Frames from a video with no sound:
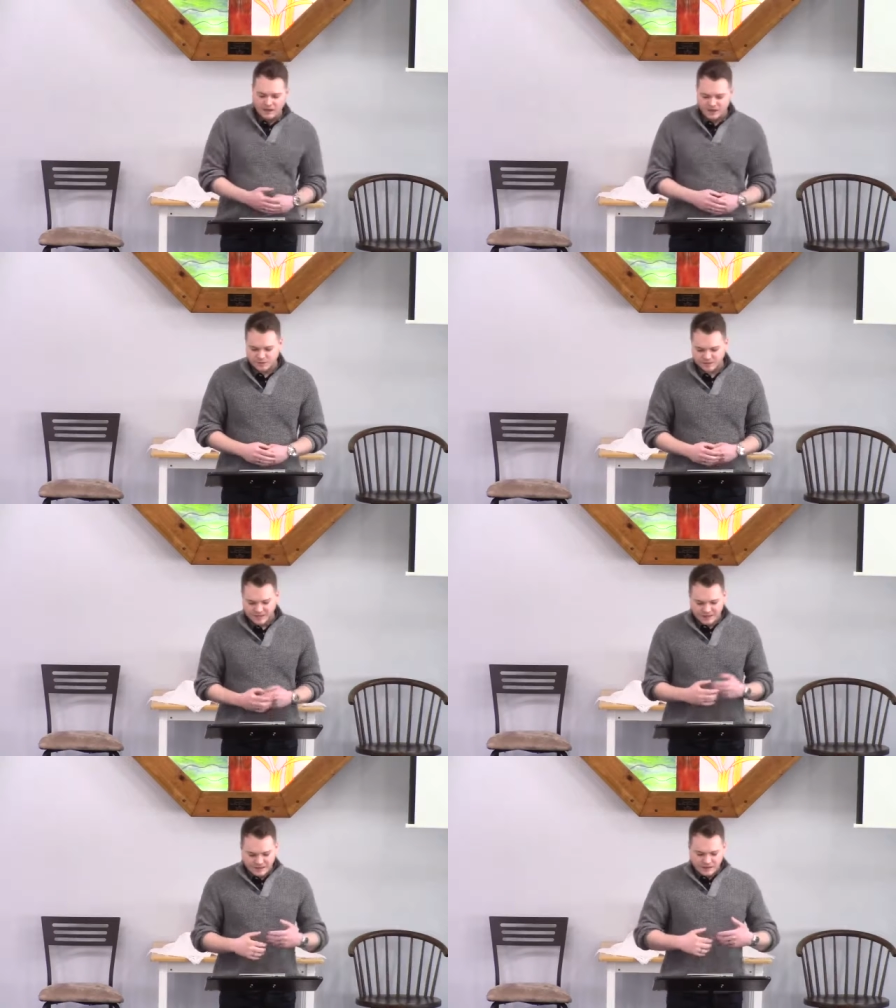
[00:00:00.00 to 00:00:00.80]
as
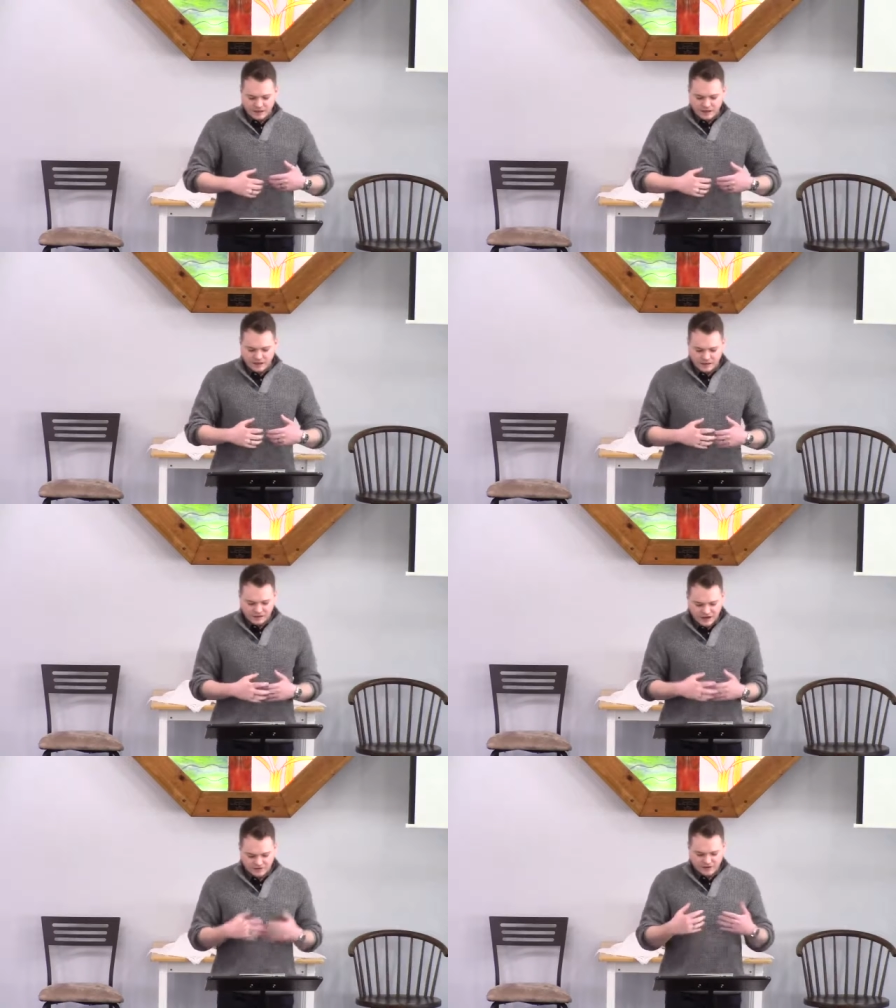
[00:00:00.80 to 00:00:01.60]
being in a
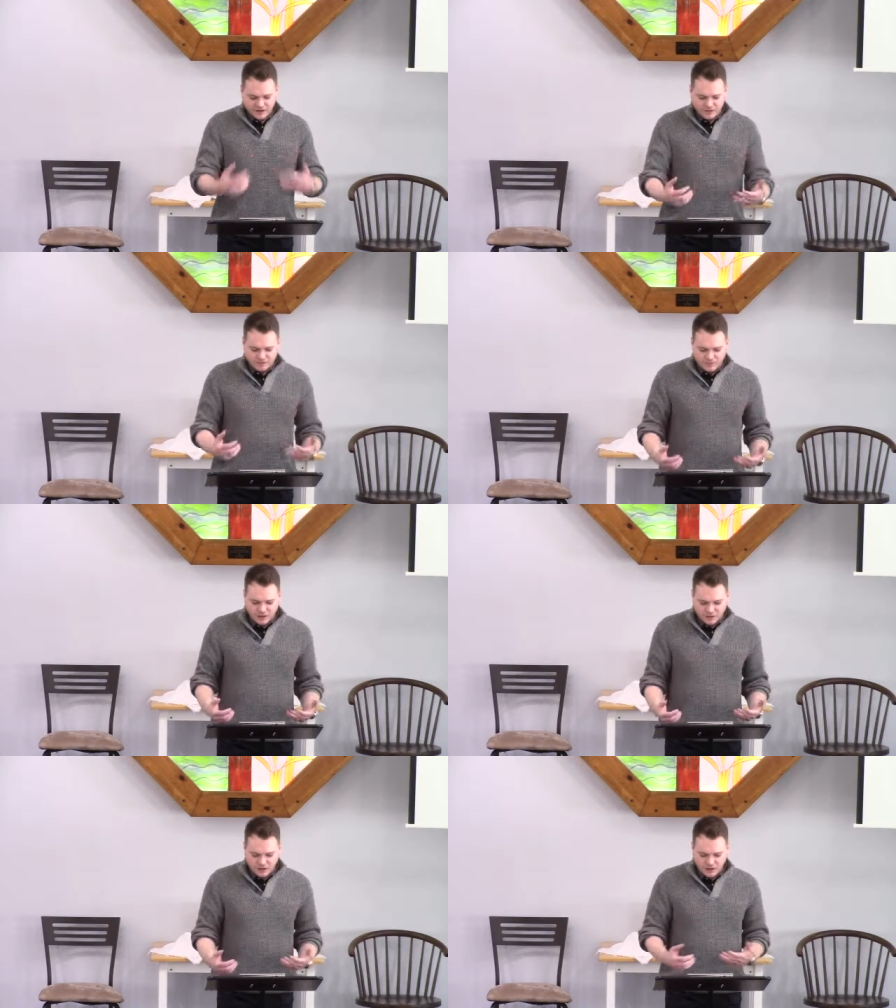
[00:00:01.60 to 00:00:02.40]
covenant,
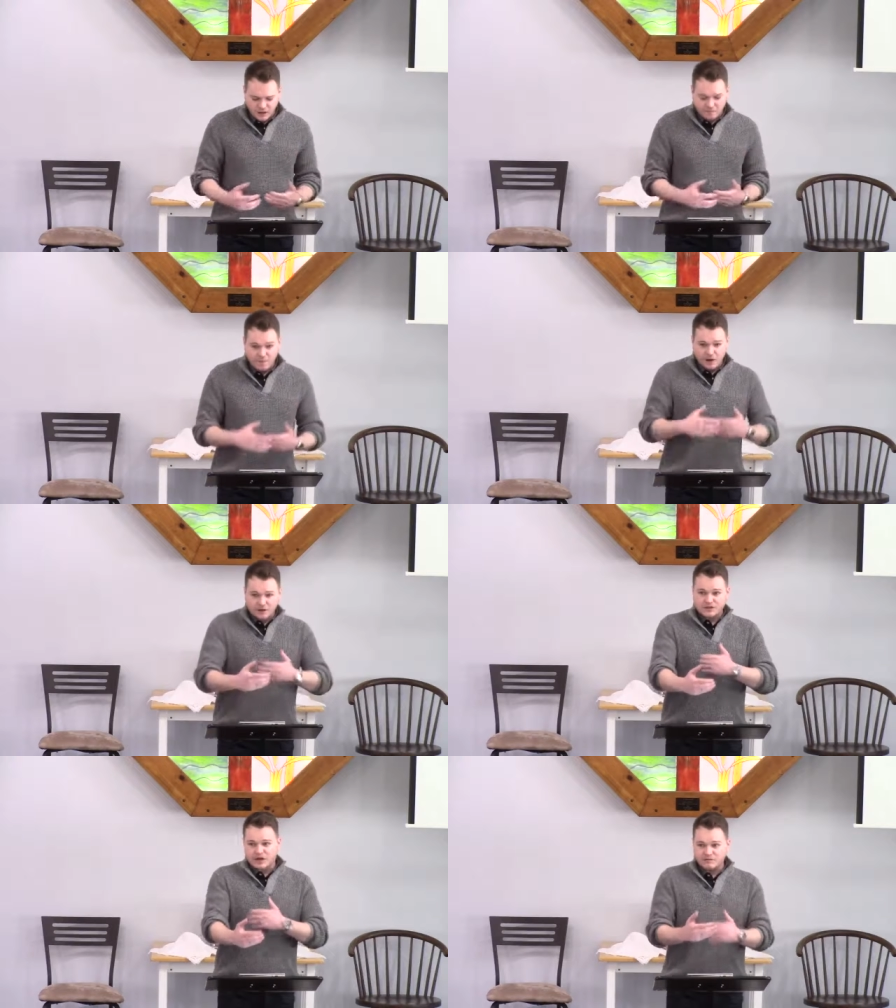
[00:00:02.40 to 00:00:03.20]
uh,
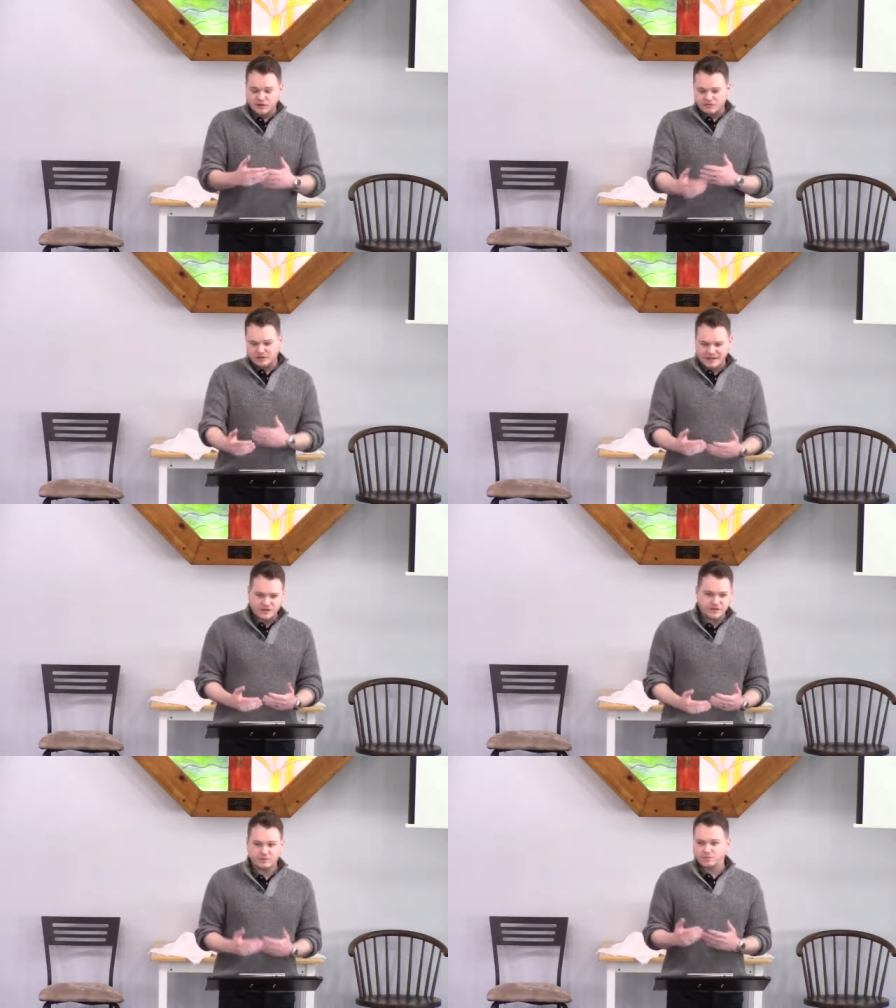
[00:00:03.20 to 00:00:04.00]
marriage covenant
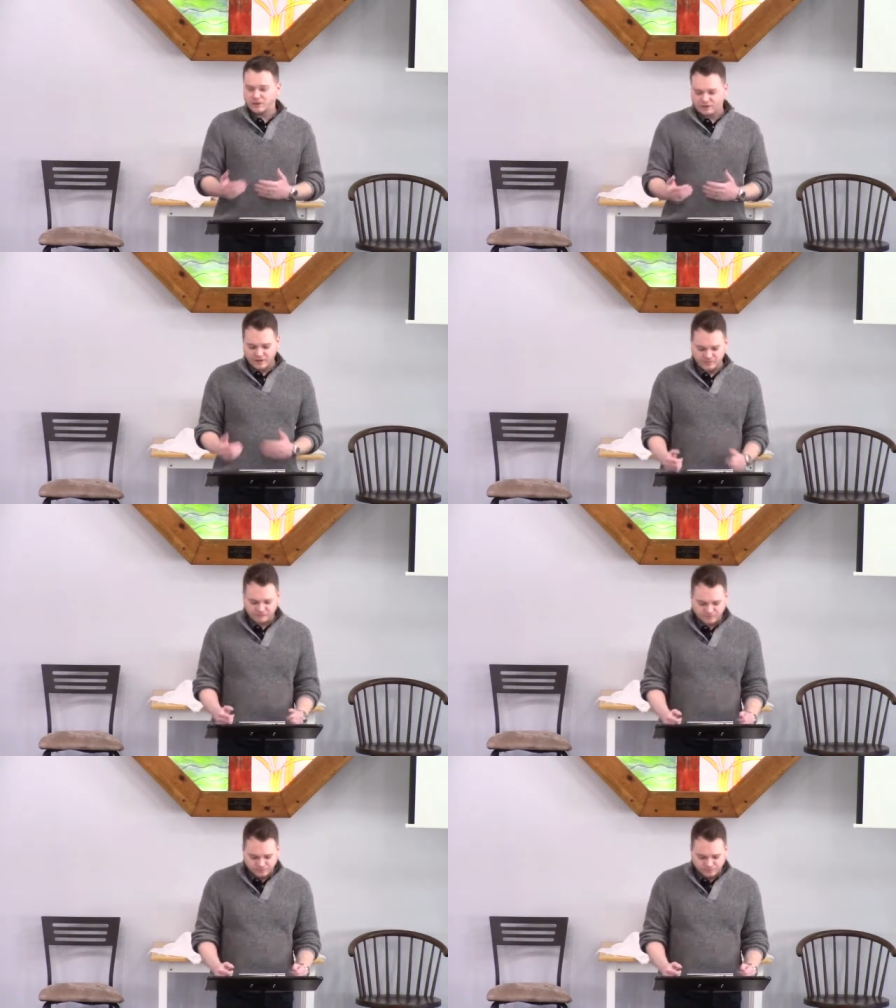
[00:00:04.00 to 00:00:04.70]
relationship with them,